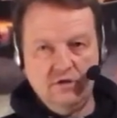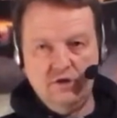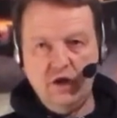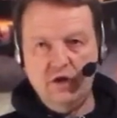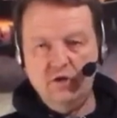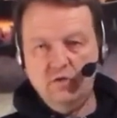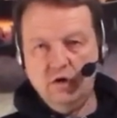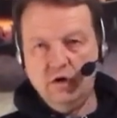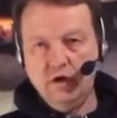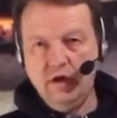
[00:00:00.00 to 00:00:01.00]

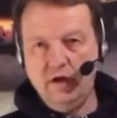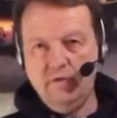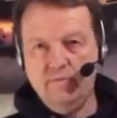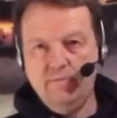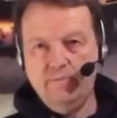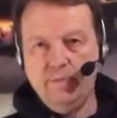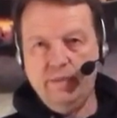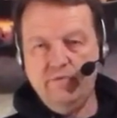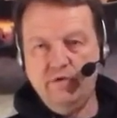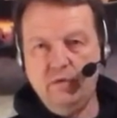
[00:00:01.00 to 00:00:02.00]
January,
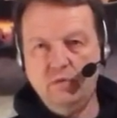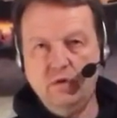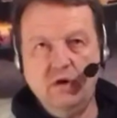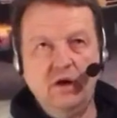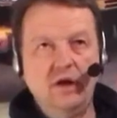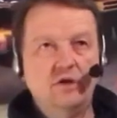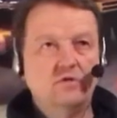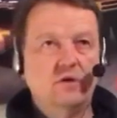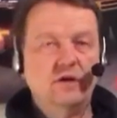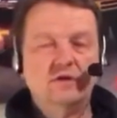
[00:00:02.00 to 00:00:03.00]
February
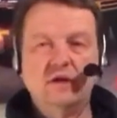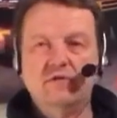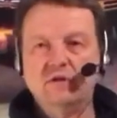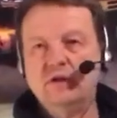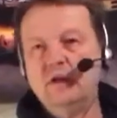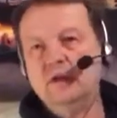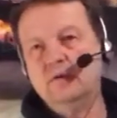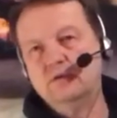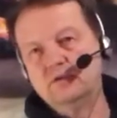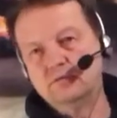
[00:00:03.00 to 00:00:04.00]
2017,
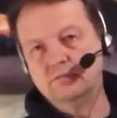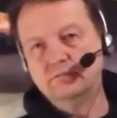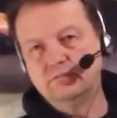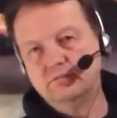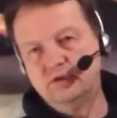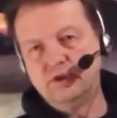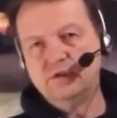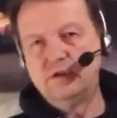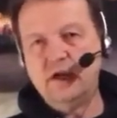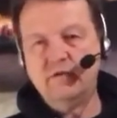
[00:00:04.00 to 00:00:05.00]
that was
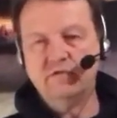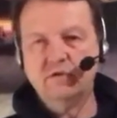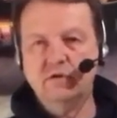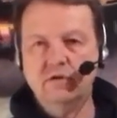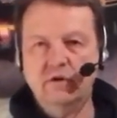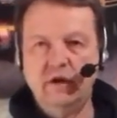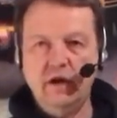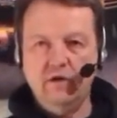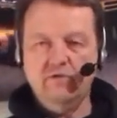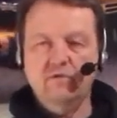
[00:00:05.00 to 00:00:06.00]
just after the
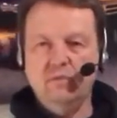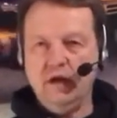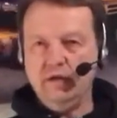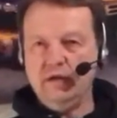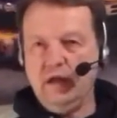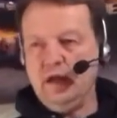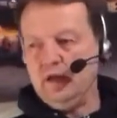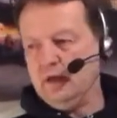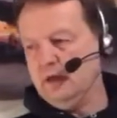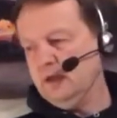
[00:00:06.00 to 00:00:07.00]
gal from
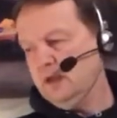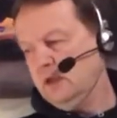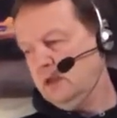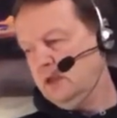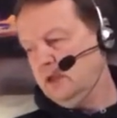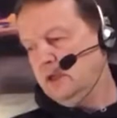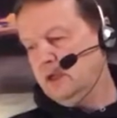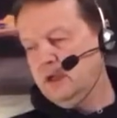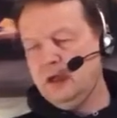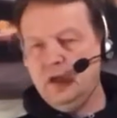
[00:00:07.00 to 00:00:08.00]
Montana
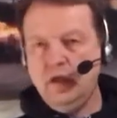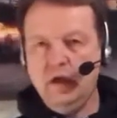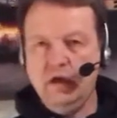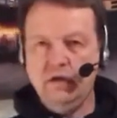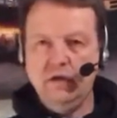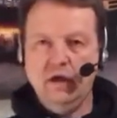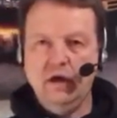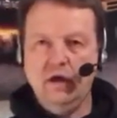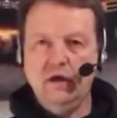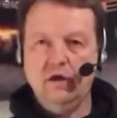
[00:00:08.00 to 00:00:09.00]

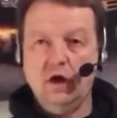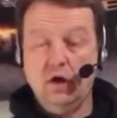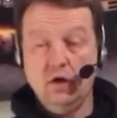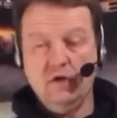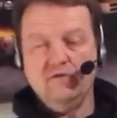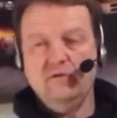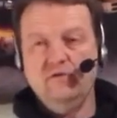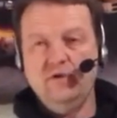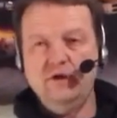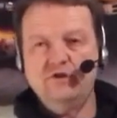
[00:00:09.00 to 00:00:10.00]
had cut off her
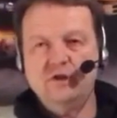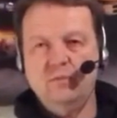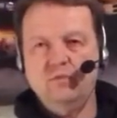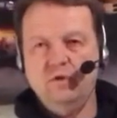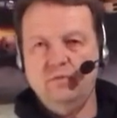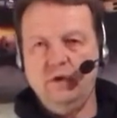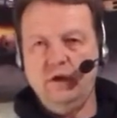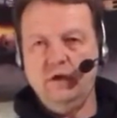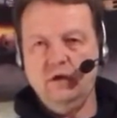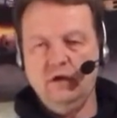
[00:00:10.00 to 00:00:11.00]
friendship with
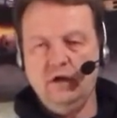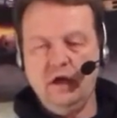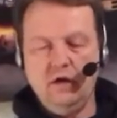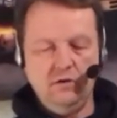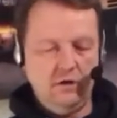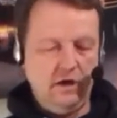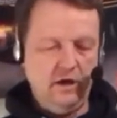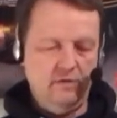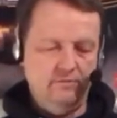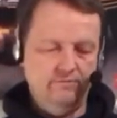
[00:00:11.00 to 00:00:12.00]
me. A gal
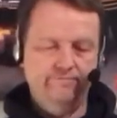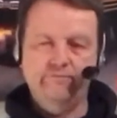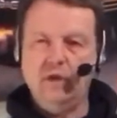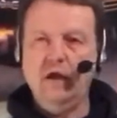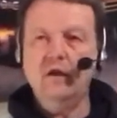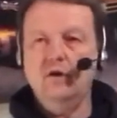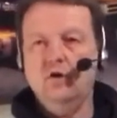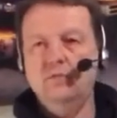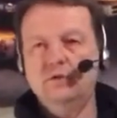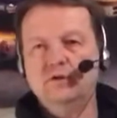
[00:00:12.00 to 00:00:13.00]
I had
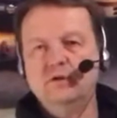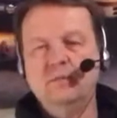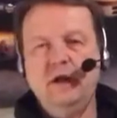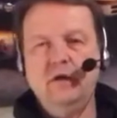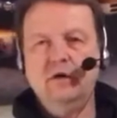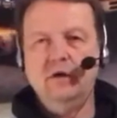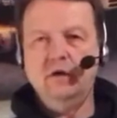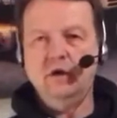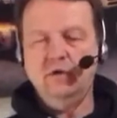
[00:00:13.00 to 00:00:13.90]
hoped to marry her.